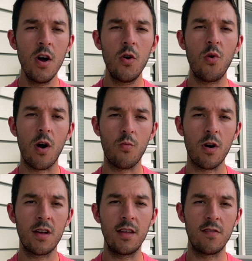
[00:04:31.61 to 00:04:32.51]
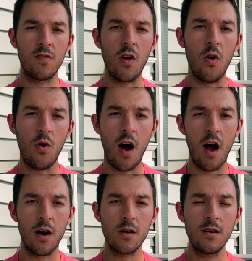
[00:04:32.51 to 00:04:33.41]
who are working so
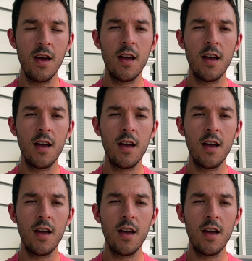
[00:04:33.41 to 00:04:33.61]
hard